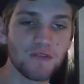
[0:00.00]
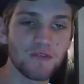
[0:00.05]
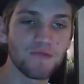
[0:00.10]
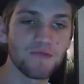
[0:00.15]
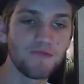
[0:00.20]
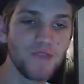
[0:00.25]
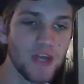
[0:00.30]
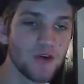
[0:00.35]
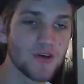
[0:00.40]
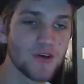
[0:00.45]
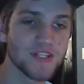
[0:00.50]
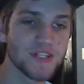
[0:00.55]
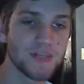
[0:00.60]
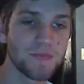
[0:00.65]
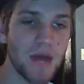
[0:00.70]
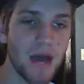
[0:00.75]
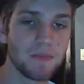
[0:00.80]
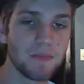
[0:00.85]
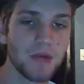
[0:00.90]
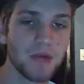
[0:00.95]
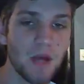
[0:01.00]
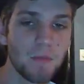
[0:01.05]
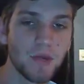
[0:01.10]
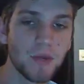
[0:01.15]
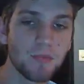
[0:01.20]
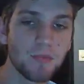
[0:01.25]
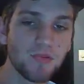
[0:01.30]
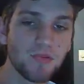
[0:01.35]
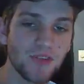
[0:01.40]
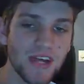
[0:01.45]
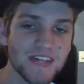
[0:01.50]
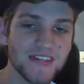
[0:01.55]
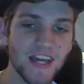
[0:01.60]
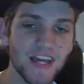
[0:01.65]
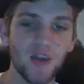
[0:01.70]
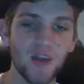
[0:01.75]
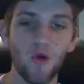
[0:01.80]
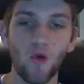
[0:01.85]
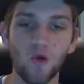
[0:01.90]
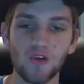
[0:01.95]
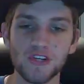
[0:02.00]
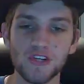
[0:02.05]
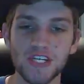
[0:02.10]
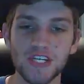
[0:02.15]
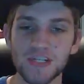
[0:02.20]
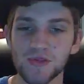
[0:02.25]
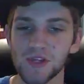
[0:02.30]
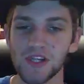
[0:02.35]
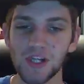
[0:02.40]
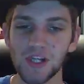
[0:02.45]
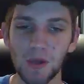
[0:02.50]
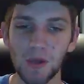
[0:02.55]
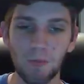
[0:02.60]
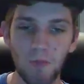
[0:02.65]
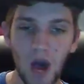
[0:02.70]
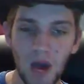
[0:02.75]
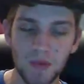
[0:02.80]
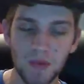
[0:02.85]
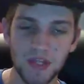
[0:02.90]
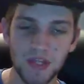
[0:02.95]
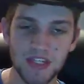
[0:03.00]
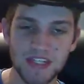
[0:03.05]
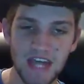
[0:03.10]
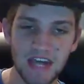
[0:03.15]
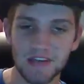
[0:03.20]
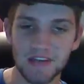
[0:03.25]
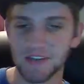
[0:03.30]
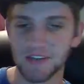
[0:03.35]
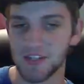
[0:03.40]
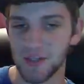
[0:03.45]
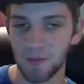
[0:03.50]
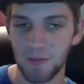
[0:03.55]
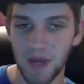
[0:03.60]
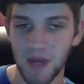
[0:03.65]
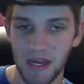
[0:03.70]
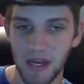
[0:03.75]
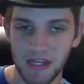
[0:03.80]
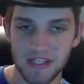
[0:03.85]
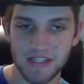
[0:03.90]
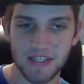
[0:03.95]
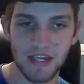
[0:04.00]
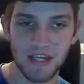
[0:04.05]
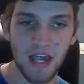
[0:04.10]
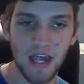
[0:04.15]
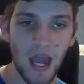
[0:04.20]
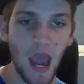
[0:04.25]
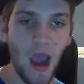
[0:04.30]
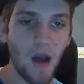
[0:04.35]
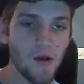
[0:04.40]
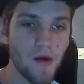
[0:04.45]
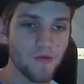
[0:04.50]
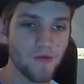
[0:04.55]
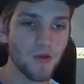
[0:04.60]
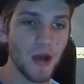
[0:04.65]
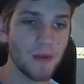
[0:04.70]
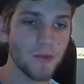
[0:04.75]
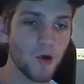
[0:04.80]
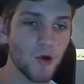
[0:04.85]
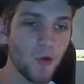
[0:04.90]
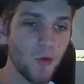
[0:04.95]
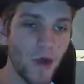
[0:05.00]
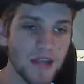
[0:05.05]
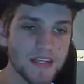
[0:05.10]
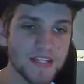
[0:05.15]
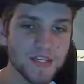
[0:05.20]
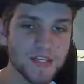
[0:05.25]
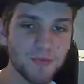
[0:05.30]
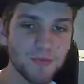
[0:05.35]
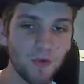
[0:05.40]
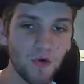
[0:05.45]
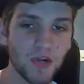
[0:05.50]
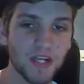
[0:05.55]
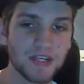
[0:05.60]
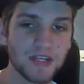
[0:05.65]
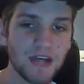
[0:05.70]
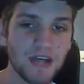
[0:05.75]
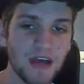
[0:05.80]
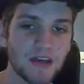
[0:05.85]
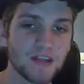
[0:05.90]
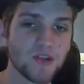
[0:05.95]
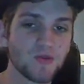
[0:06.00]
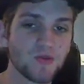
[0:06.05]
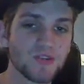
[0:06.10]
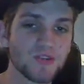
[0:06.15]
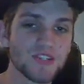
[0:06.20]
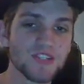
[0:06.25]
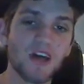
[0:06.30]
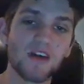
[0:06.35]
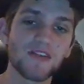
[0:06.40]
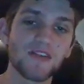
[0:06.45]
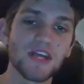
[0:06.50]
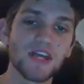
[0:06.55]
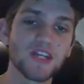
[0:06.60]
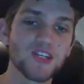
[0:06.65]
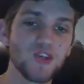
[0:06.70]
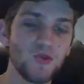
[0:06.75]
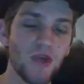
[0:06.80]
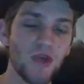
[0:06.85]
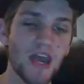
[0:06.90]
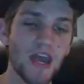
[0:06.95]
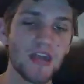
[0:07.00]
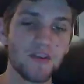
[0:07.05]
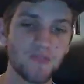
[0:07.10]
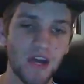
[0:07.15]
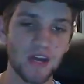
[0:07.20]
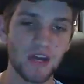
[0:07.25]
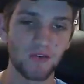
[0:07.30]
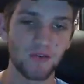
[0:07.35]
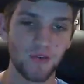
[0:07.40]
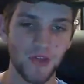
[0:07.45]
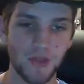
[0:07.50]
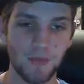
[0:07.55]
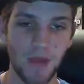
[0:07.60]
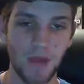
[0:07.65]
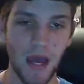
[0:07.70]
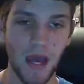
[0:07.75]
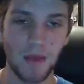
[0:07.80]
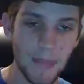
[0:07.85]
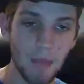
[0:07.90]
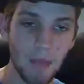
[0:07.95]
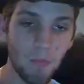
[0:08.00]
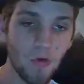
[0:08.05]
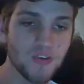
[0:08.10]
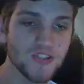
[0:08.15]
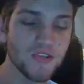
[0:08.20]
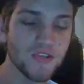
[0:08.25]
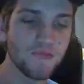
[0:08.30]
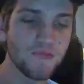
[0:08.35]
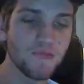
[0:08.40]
feel as a map, but it plays like Origins with a little Mob of the Dead into the mix. However, I'm quite disappointed that there was nothing too innovative with the map. Most of the